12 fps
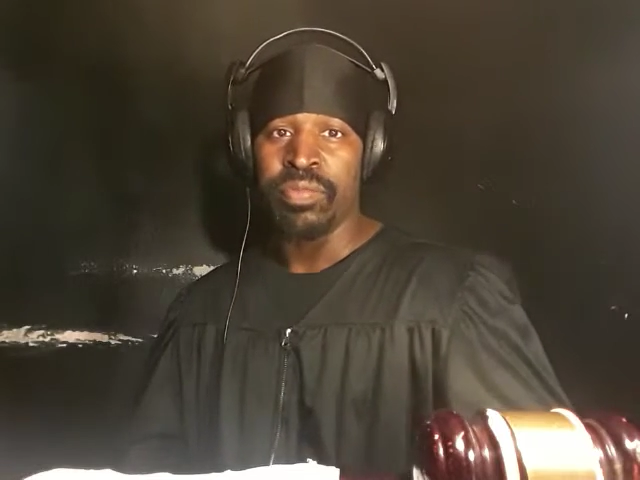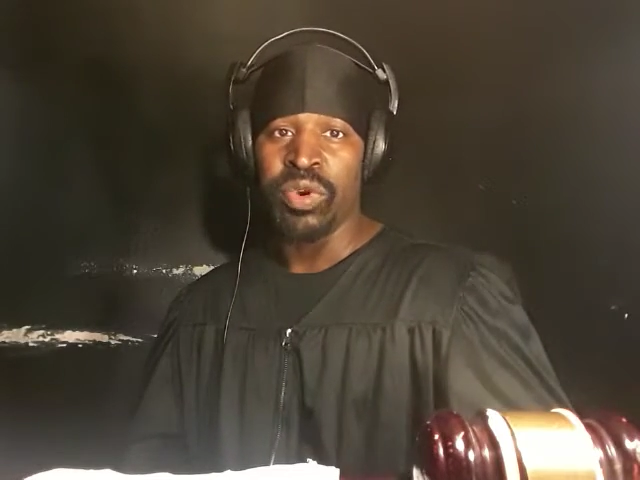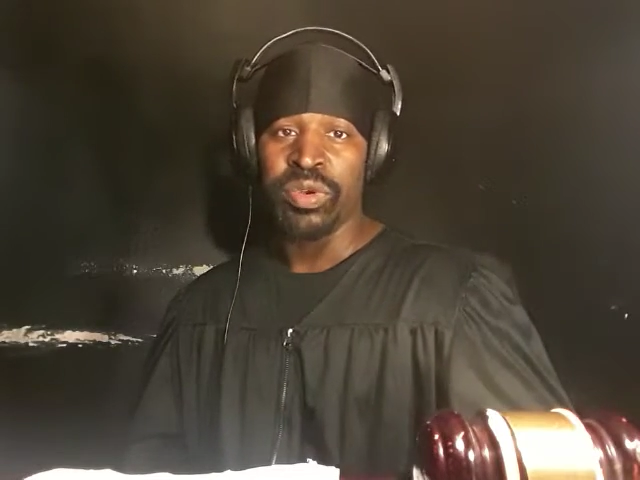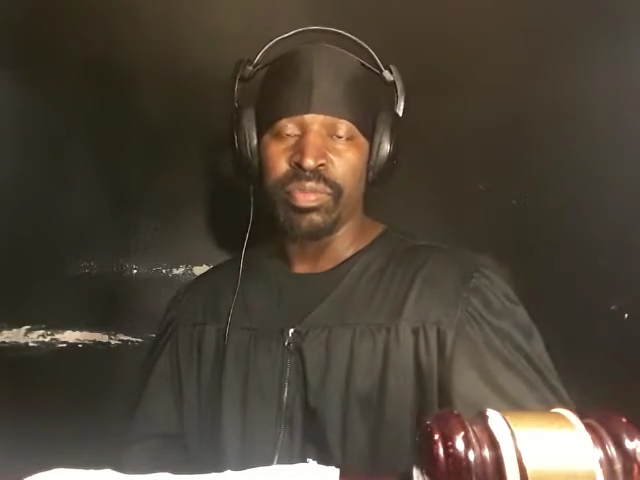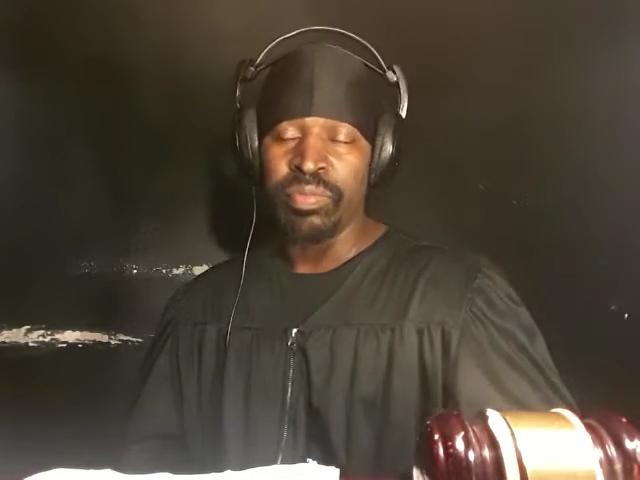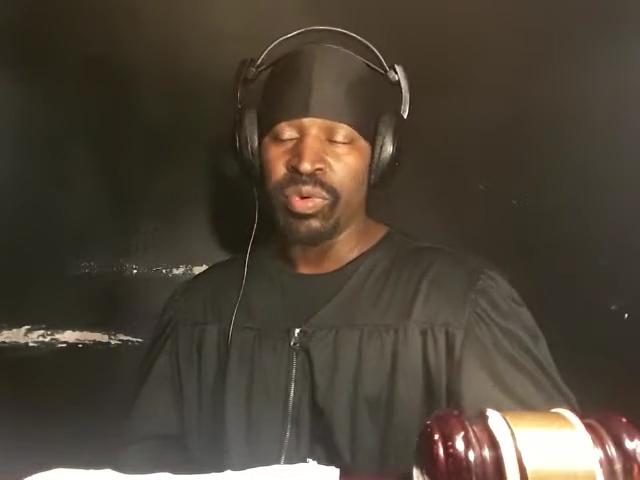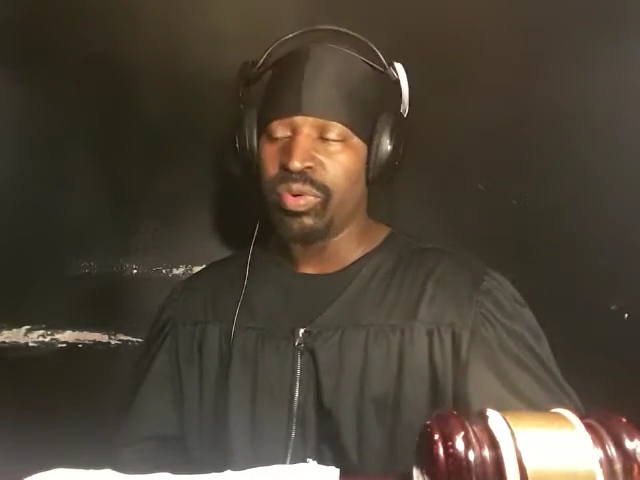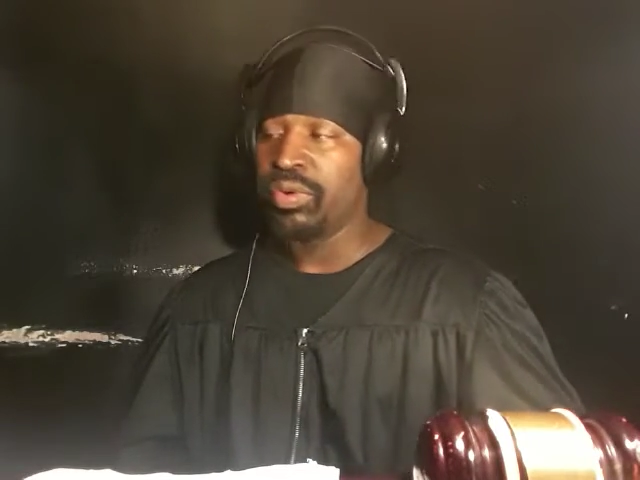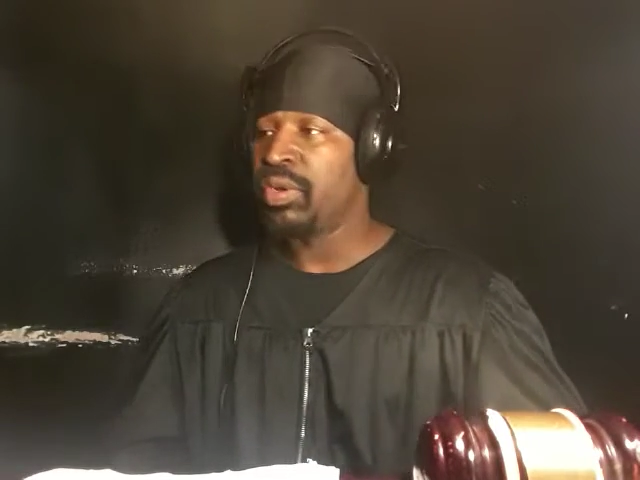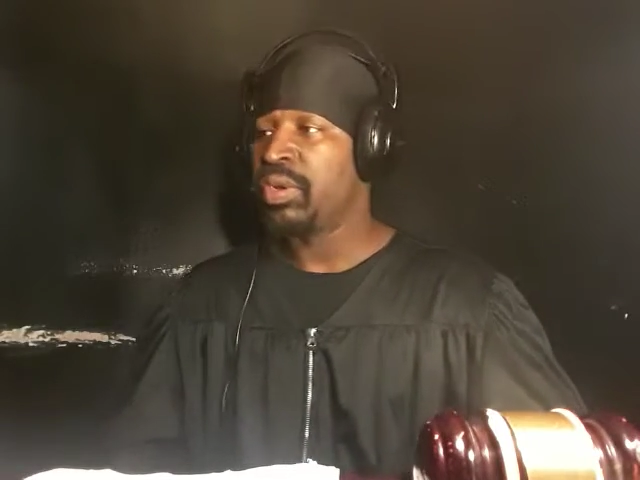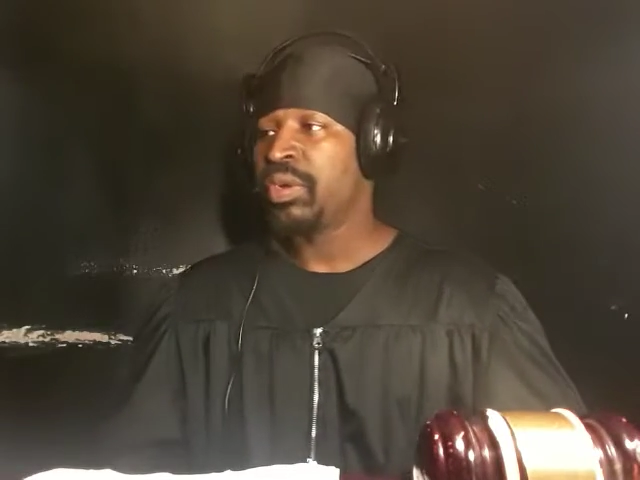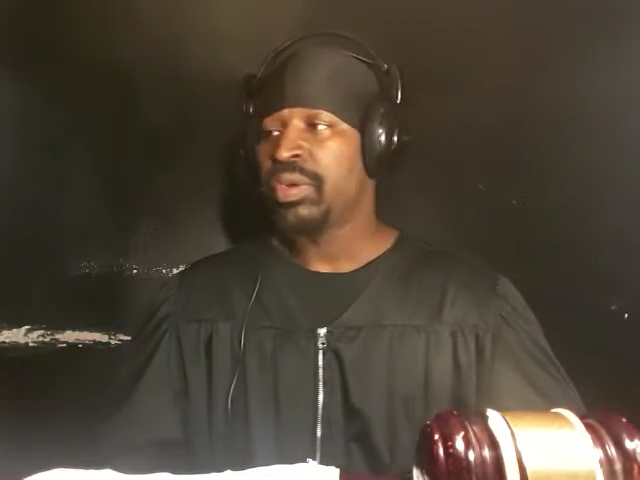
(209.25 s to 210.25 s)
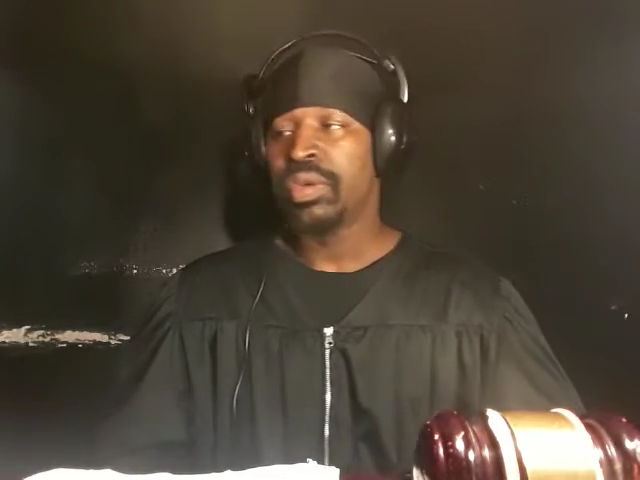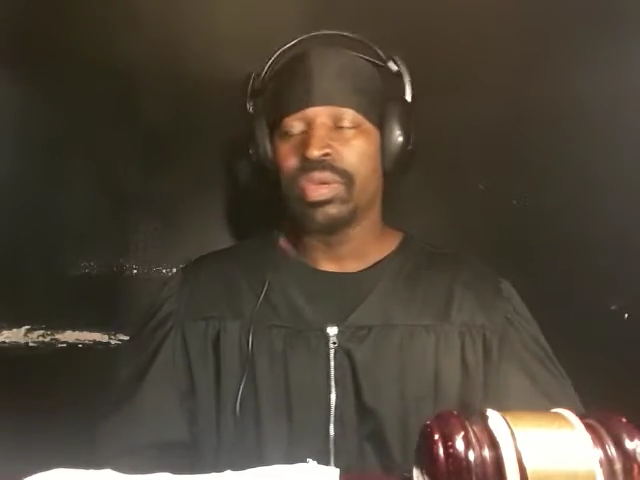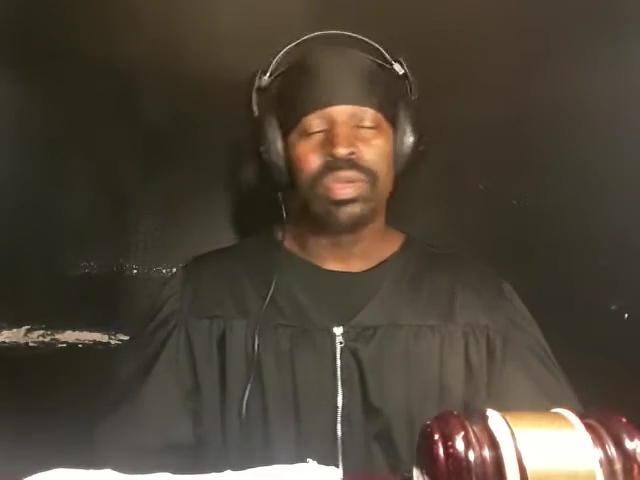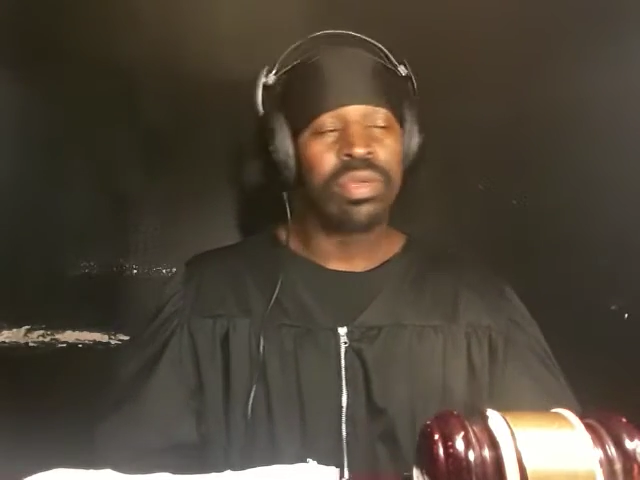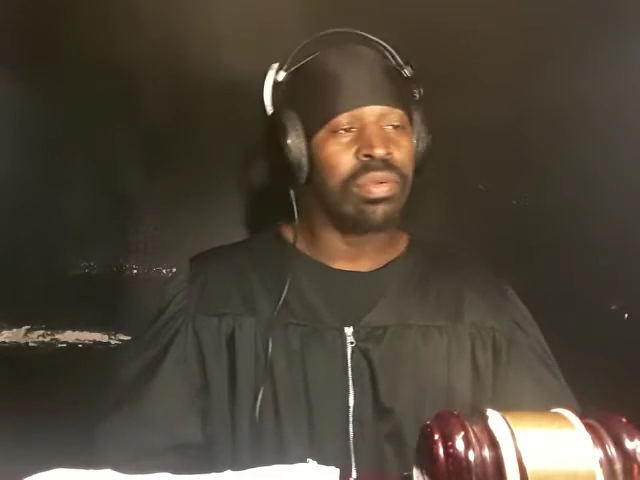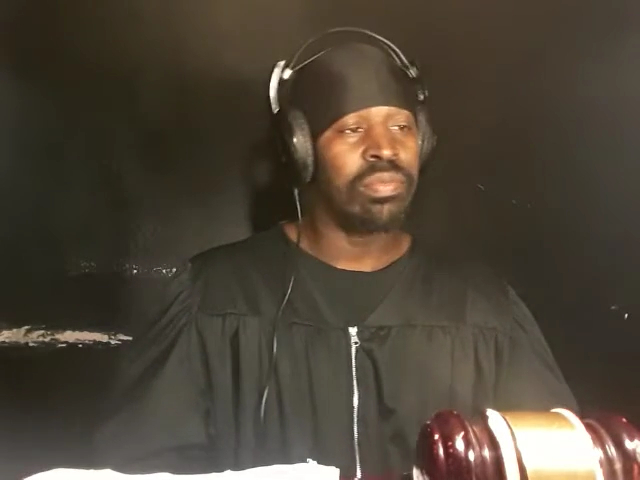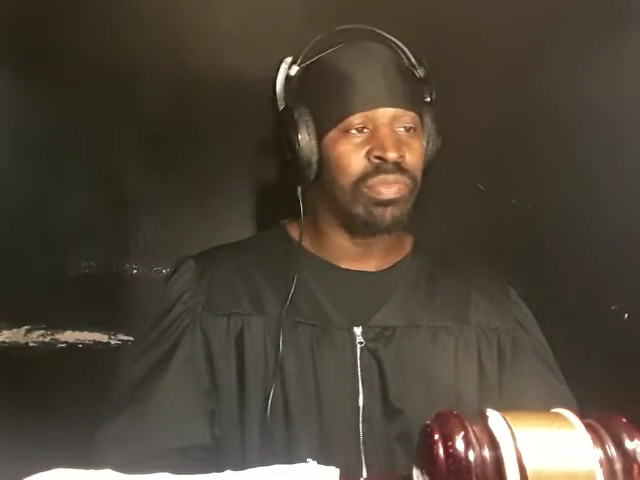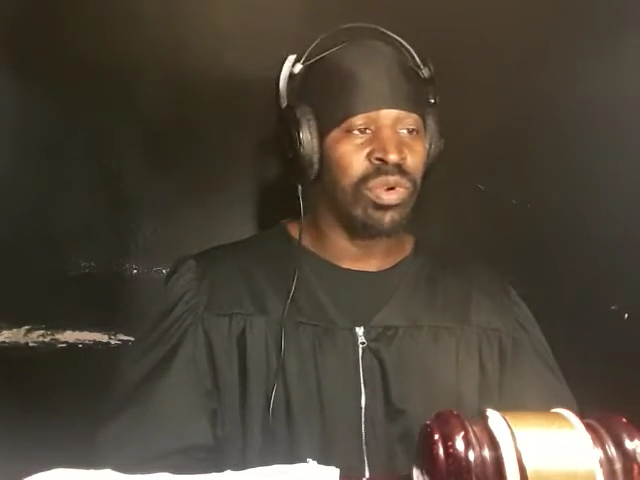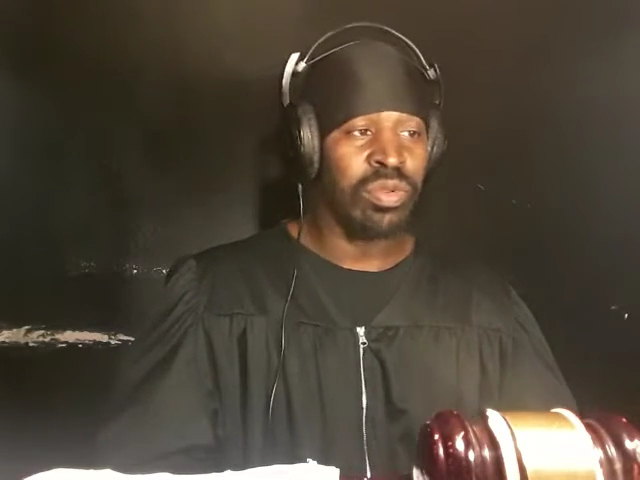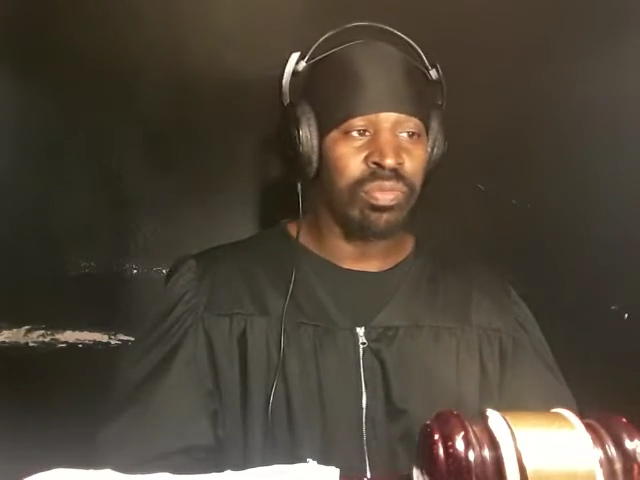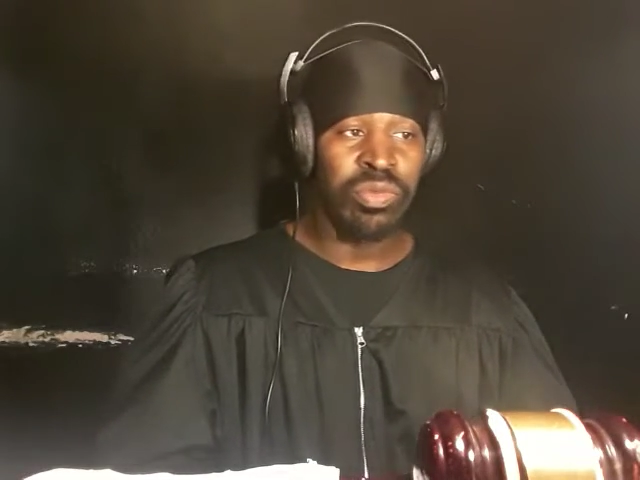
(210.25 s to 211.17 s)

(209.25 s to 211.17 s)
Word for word: Murda Mook. Murda